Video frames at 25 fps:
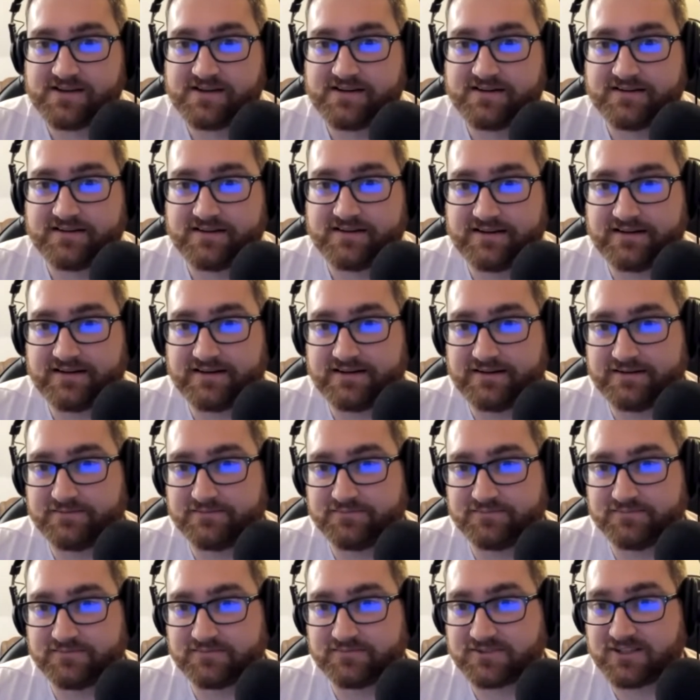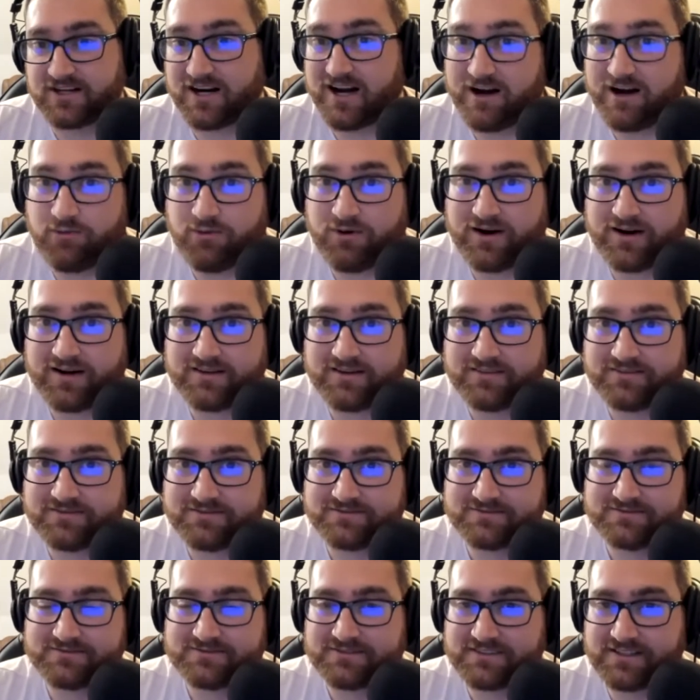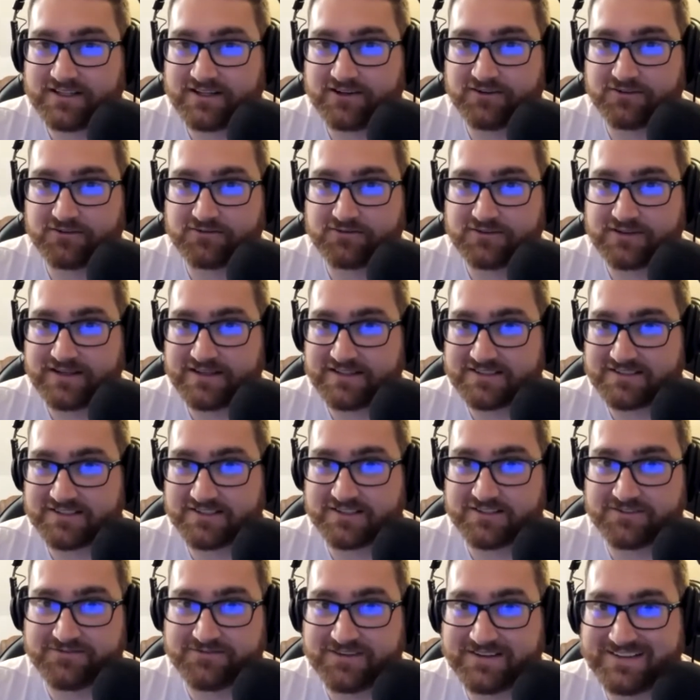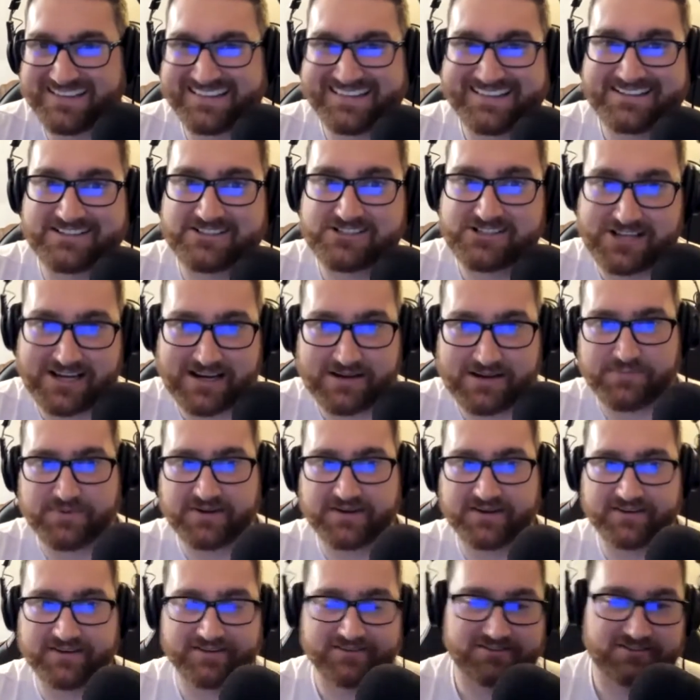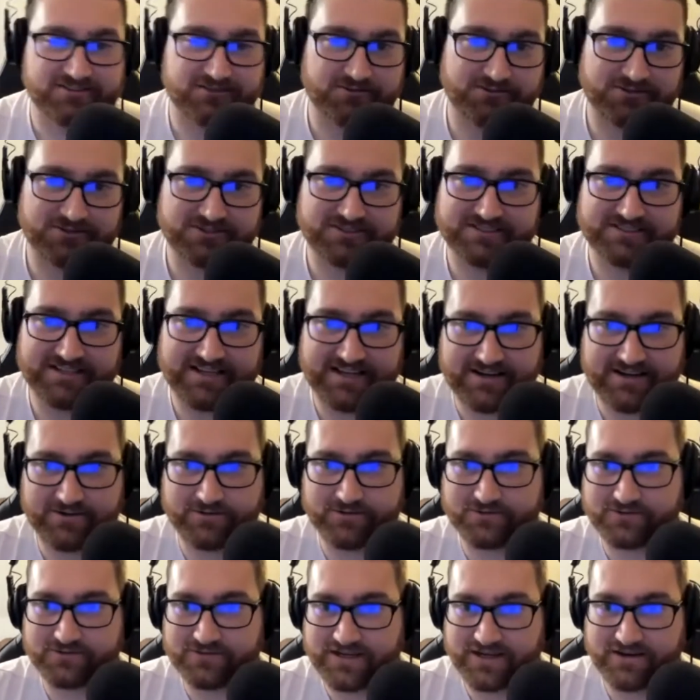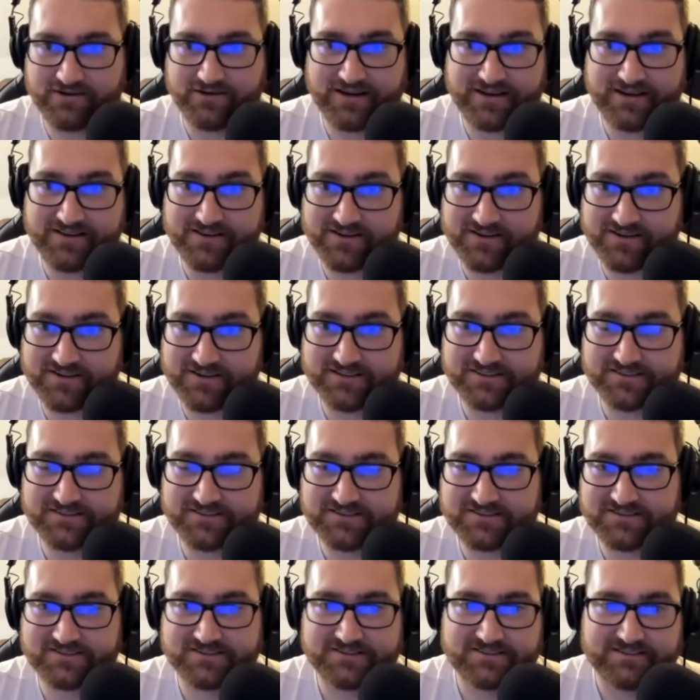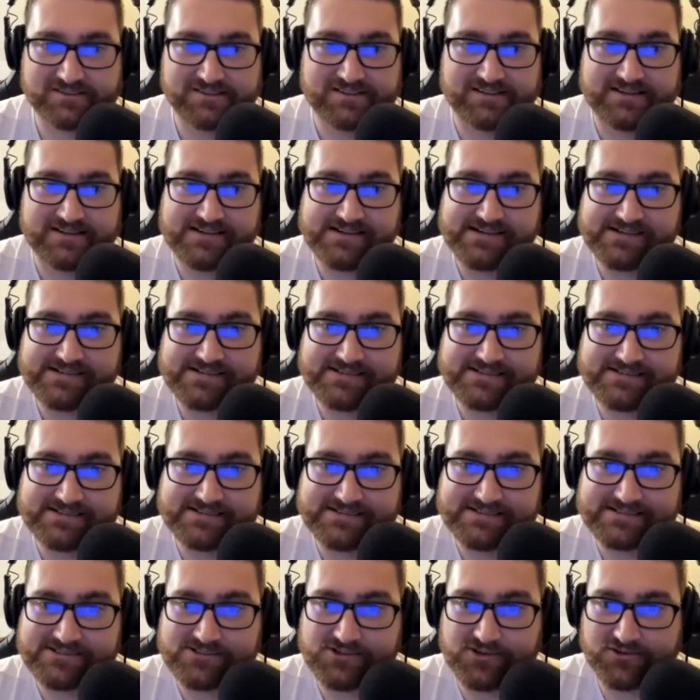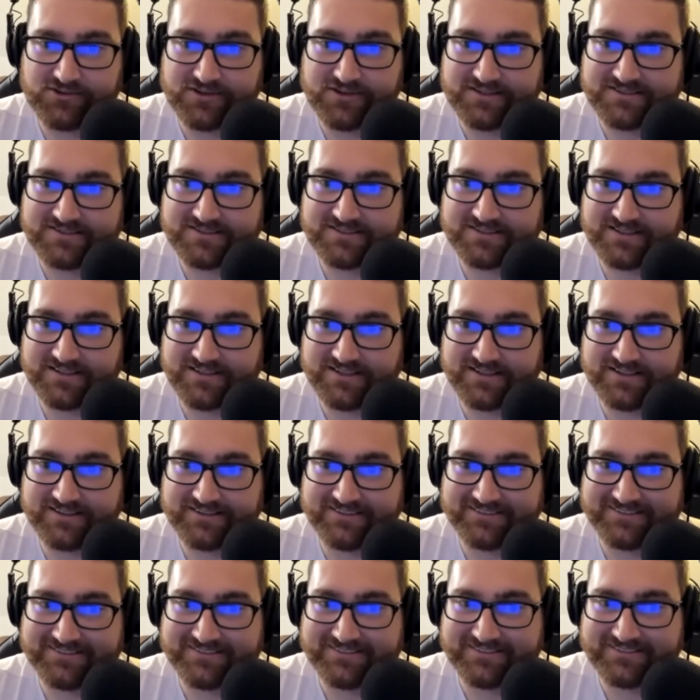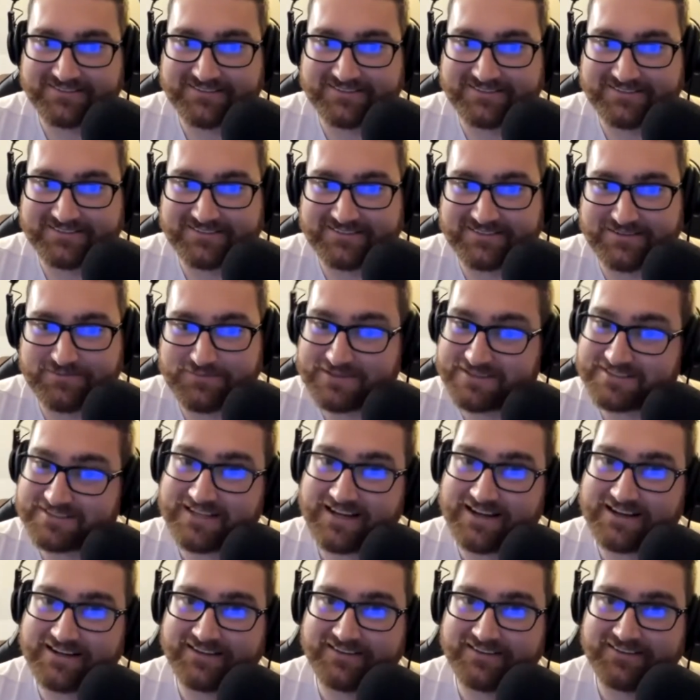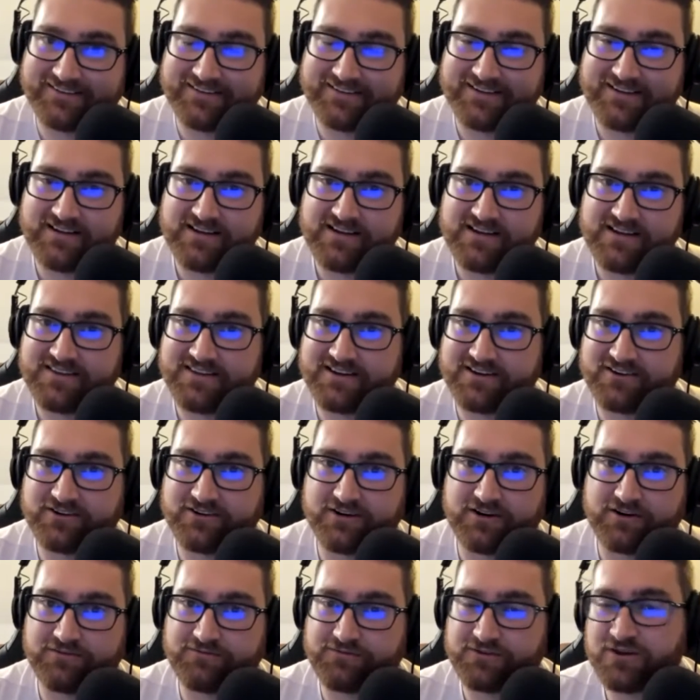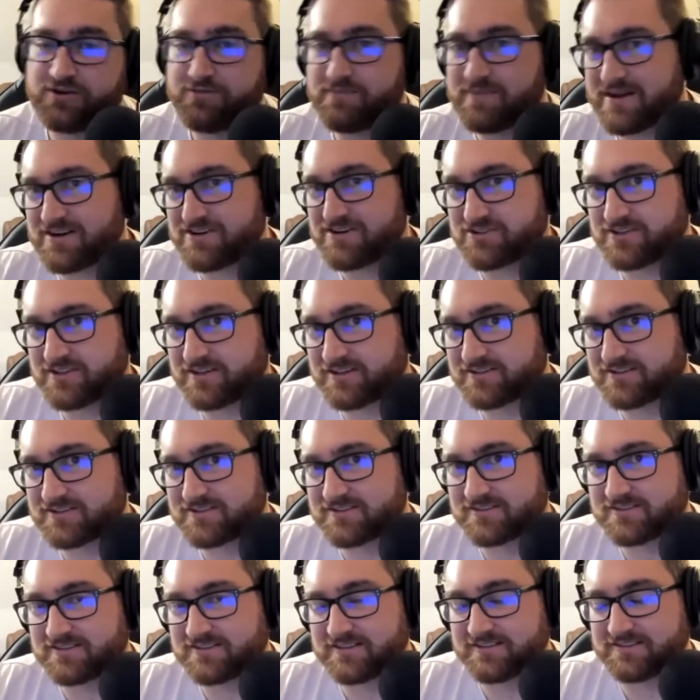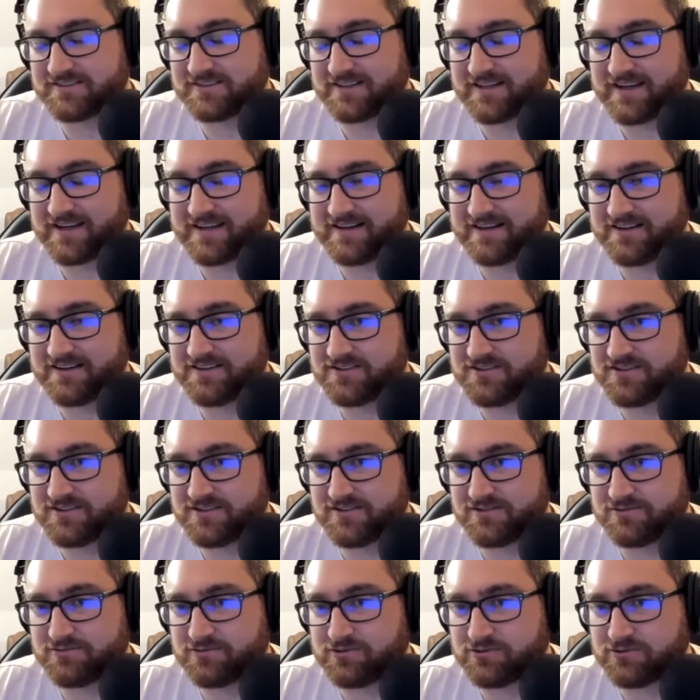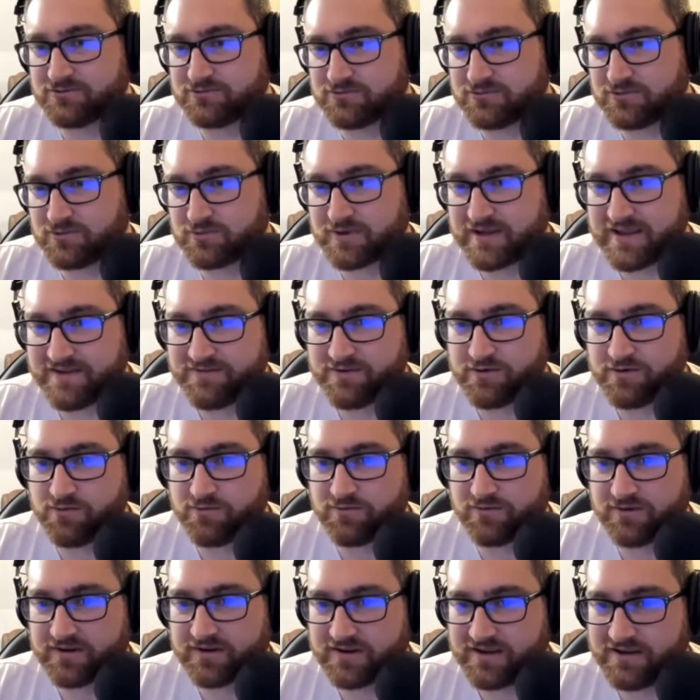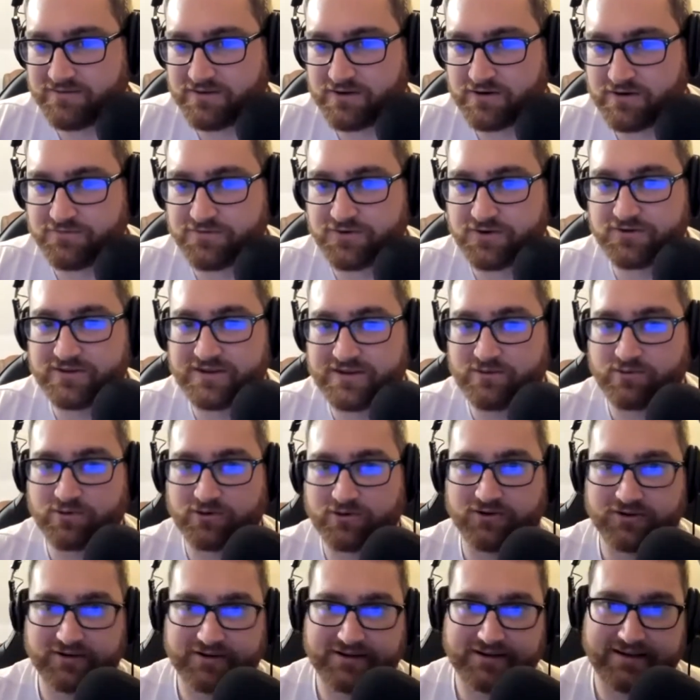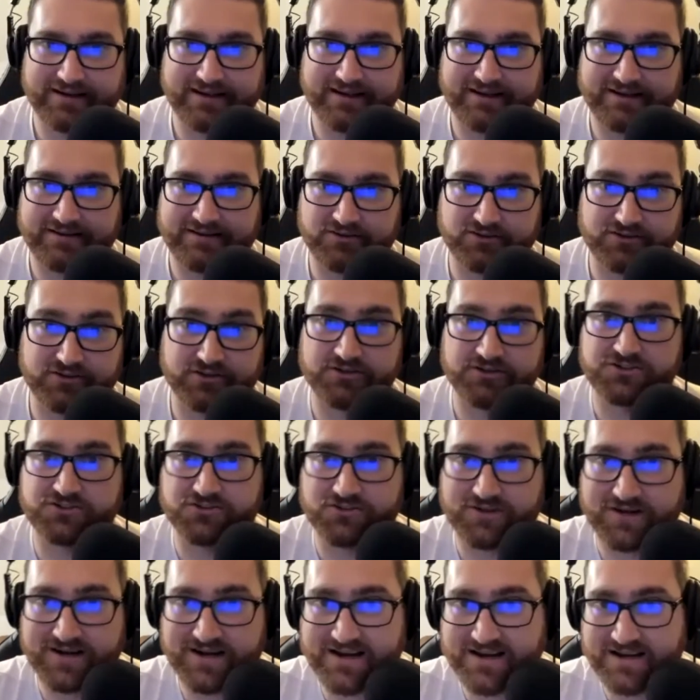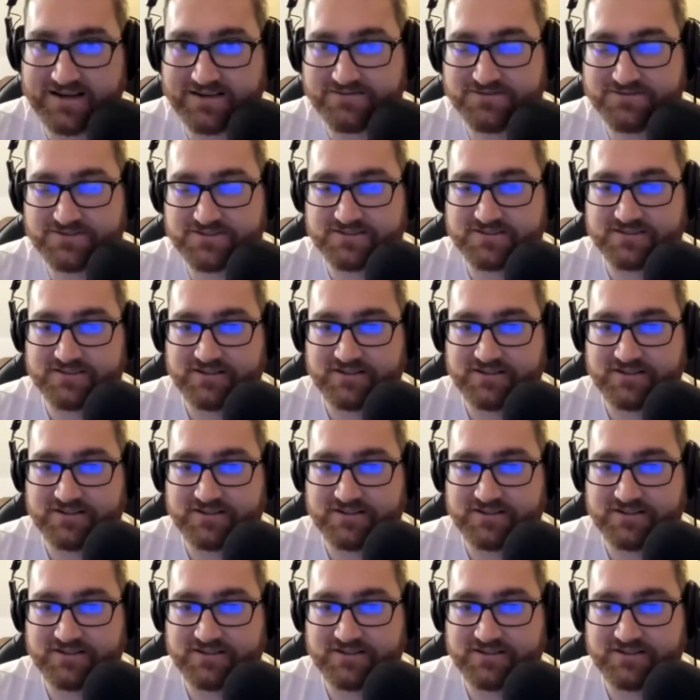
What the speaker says: Kawa, he's the defending champion, so we'll see how he does. So I'm excited. There are a few metrics to get into. We'll give you a few that we're looking at. Good drives.